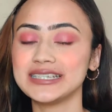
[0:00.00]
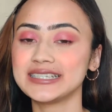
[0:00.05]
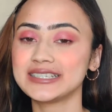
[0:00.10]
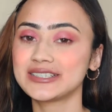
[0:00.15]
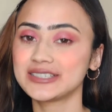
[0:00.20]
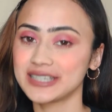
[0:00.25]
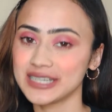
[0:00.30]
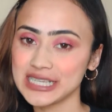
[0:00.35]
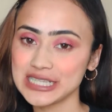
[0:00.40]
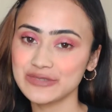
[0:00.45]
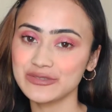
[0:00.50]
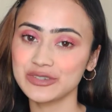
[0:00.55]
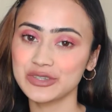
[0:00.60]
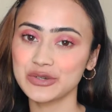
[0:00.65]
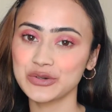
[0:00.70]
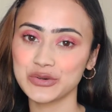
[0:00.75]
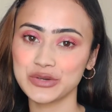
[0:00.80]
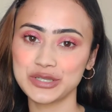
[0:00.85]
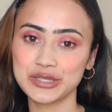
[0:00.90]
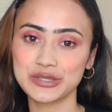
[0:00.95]
today's
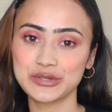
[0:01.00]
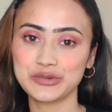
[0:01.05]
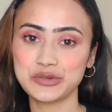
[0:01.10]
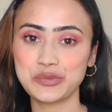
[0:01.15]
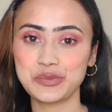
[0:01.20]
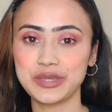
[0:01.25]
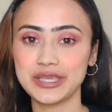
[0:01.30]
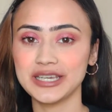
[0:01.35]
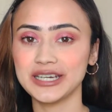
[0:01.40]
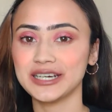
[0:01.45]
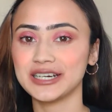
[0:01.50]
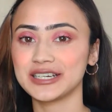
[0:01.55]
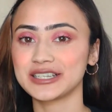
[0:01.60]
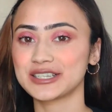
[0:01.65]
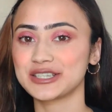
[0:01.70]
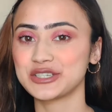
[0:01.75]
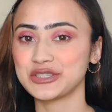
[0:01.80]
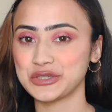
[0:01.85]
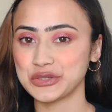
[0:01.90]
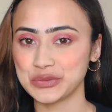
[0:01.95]
video is going to be a
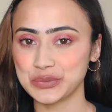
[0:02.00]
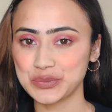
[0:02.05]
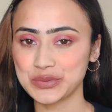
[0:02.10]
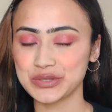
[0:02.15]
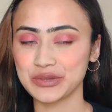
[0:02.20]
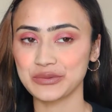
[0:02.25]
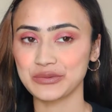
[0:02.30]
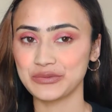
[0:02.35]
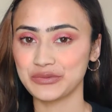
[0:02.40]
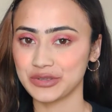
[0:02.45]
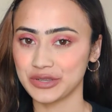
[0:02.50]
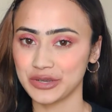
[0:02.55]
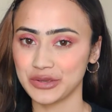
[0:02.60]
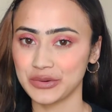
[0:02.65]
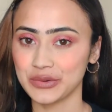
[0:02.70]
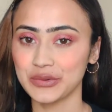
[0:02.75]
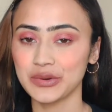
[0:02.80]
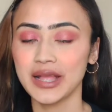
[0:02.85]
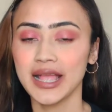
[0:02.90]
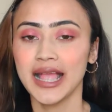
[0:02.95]
dupes
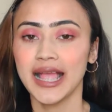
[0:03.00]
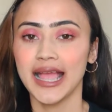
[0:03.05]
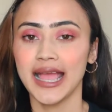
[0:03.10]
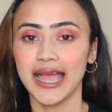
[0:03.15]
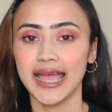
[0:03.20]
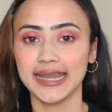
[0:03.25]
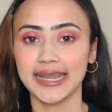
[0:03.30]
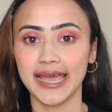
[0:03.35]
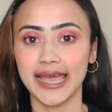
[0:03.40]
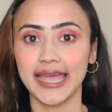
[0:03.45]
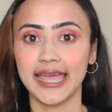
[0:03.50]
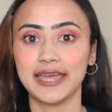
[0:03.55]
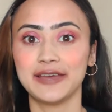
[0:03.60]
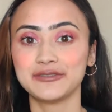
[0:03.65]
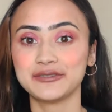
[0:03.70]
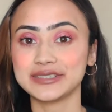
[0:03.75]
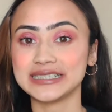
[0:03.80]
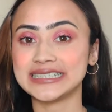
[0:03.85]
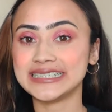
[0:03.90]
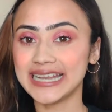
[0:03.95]
video and I
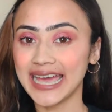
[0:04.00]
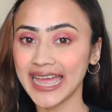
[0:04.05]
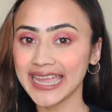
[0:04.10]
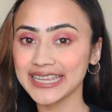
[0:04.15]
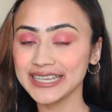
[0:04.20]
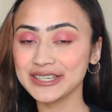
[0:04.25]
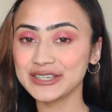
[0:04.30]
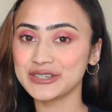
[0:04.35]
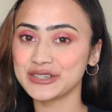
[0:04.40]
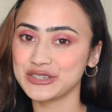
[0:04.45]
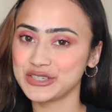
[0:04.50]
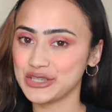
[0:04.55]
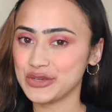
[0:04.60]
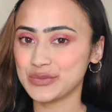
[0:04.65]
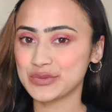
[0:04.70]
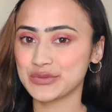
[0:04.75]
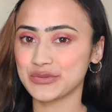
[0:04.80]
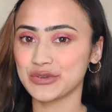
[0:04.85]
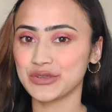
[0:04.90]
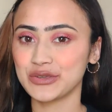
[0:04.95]
have 9
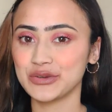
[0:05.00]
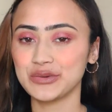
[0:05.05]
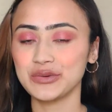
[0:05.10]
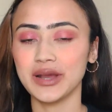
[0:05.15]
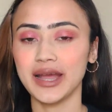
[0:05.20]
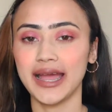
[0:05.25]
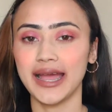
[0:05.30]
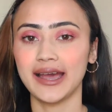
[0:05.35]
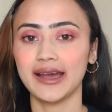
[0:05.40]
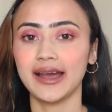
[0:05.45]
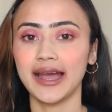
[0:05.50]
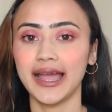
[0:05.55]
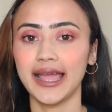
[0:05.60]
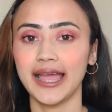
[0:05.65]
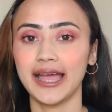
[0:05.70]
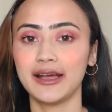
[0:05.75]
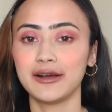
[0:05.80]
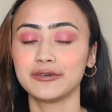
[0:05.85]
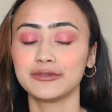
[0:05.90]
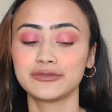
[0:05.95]
dupes for you. I
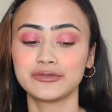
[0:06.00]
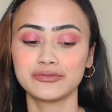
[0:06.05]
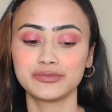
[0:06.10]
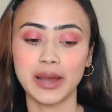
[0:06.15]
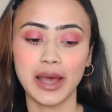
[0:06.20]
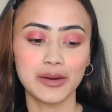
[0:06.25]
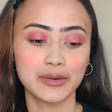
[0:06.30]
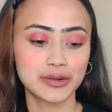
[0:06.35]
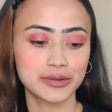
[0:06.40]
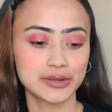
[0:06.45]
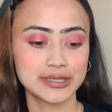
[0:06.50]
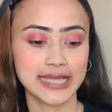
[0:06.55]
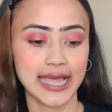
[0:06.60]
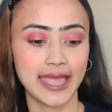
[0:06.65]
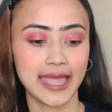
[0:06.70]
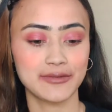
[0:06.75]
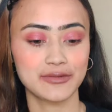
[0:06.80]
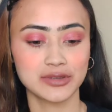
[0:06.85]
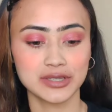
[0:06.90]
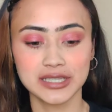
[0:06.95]
have powders, I
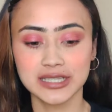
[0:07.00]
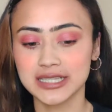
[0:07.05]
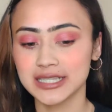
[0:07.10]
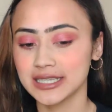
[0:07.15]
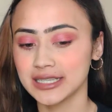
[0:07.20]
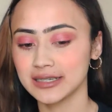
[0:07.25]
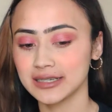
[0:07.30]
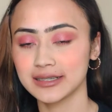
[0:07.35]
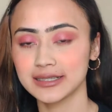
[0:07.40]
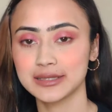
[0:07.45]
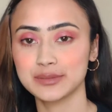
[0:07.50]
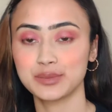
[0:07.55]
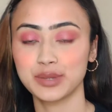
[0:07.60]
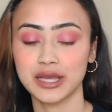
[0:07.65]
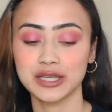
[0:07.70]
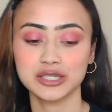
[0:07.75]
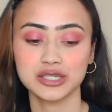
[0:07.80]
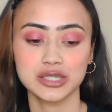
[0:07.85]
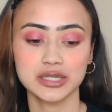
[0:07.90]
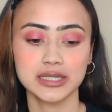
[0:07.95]
have concealers,
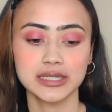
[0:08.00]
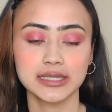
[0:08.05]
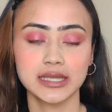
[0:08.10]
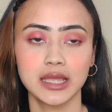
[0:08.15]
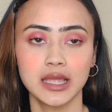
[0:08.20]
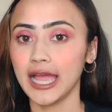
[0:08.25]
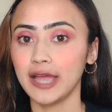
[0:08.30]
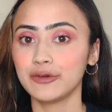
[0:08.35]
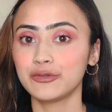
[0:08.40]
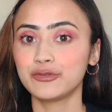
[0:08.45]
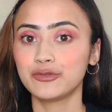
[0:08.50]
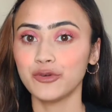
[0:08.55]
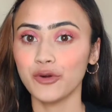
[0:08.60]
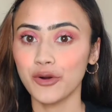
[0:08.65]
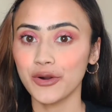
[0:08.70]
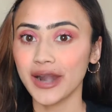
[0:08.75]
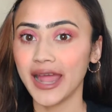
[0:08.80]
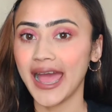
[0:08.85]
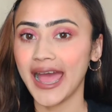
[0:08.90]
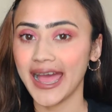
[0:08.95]
blushes, I have
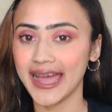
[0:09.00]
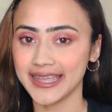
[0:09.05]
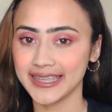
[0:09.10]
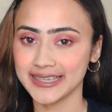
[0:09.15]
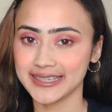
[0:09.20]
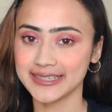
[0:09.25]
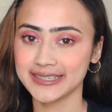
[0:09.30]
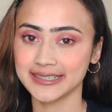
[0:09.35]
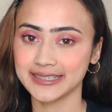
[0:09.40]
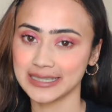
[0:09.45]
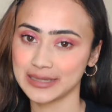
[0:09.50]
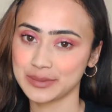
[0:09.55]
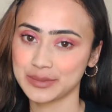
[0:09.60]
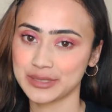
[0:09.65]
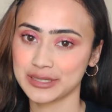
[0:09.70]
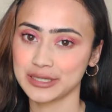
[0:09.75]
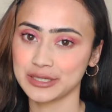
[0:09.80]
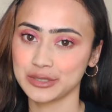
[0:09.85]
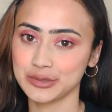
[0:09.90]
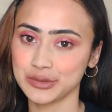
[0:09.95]
4 high-end
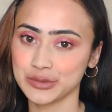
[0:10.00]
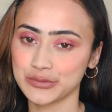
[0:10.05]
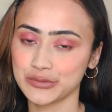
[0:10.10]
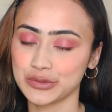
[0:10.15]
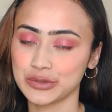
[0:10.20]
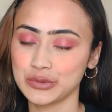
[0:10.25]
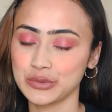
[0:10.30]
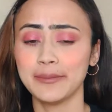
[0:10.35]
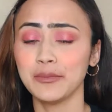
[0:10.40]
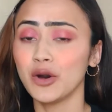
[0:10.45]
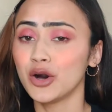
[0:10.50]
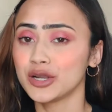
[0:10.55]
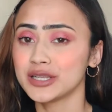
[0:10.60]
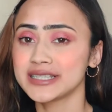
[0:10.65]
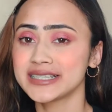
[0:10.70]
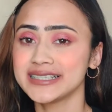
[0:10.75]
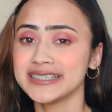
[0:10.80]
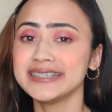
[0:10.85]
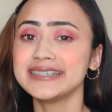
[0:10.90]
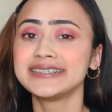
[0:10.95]
lipstick dupes for you, and I'm
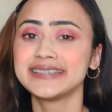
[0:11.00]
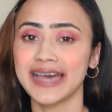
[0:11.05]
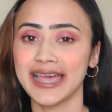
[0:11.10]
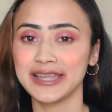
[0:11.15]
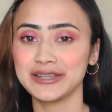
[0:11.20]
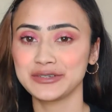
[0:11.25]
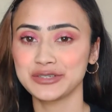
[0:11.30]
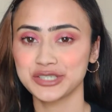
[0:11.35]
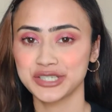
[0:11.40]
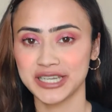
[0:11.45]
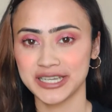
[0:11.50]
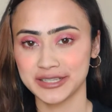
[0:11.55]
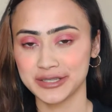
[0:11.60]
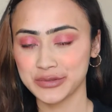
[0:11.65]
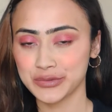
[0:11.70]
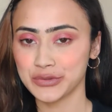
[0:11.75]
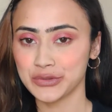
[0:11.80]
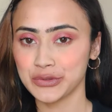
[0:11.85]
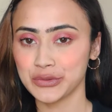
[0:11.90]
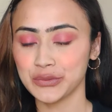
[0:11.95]
honestly dying to share
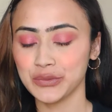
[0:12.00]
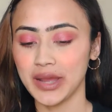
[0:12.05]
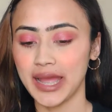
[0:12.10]
this with you.